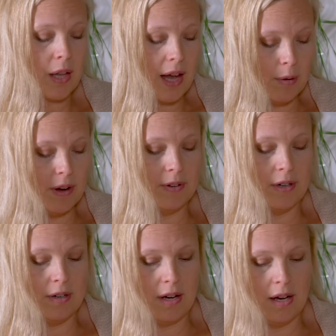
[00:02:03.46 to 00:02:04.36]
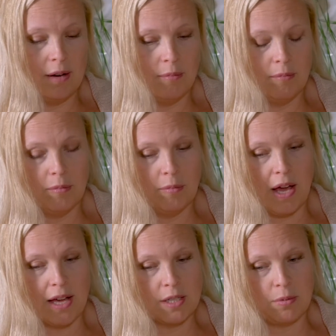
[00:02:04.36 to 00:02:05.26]
However,
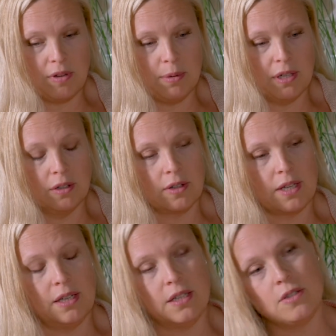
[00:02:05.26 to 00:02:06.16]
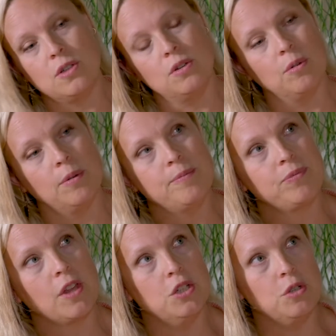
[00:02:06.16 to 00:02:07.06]
as we've been looking into
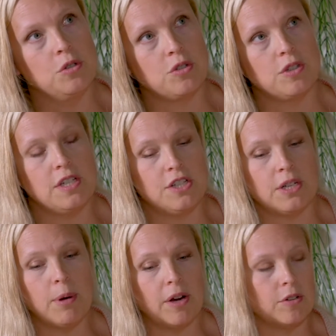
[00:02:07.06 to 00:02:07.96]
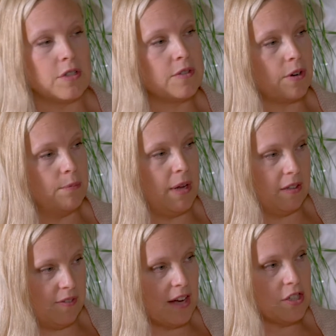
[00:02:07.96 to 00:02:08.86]
new strategic partners for
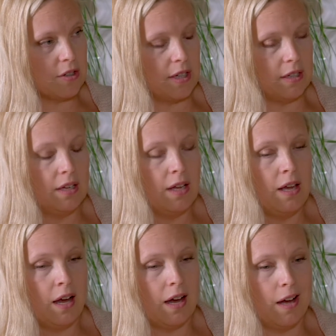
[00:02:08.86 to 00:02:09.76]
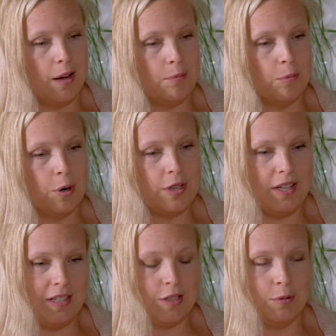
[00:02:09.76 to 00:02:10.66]
manufacturing, we're
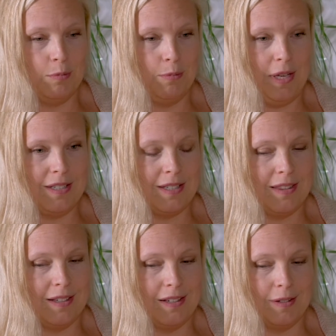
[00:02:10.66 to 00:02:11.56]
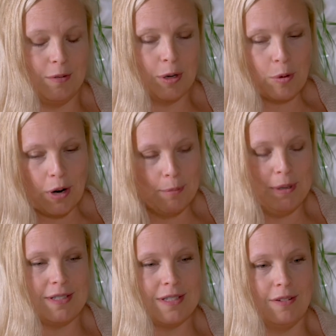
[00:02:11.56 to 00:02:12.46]
needing to meet the
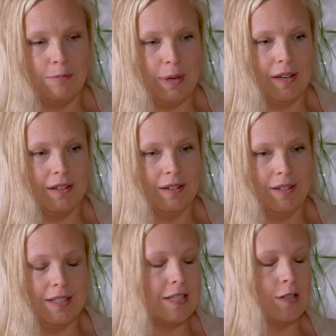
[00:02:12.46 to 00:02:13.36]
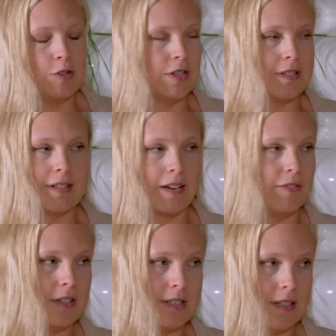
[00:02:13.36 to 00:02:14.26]
requirements of big institutions, like,
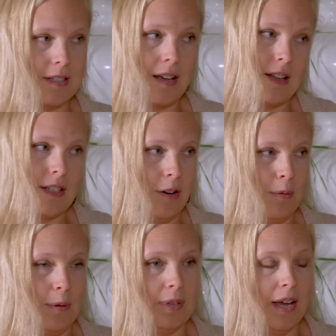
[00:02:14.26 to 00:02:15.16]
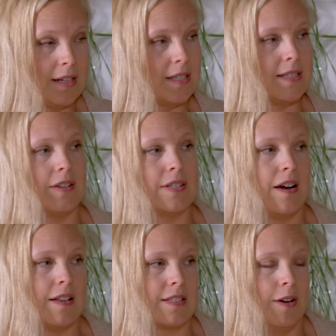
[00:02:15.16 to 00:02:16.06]
for instance, Costco. We would like to sell to
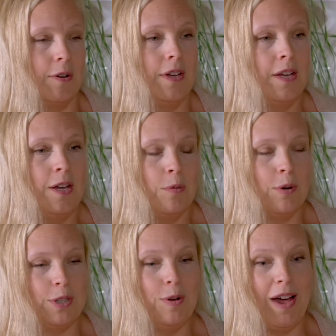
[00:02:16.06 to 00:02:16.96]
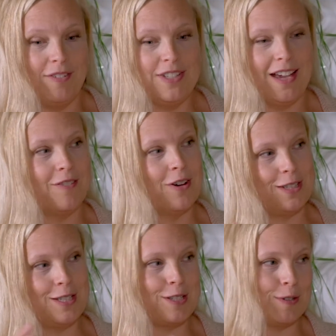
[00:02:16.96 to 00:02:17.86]
Costco. Well, you have to have all
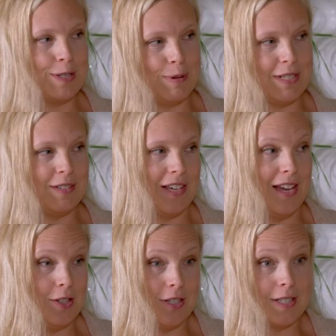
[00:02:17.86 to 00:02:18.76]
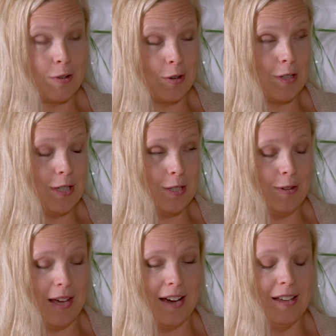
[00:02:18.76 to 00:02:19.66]
these certain specifications in order to do
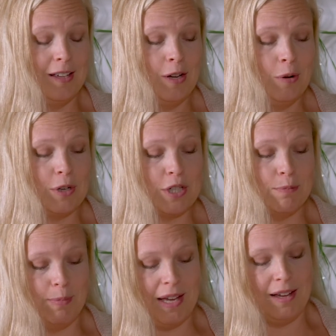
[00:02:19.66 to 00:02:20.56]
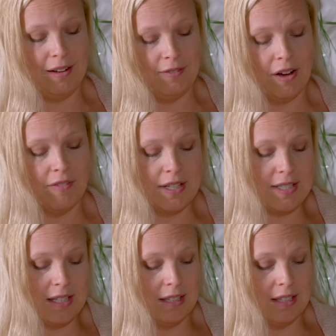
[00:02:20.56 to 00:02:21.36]
that, which may involve us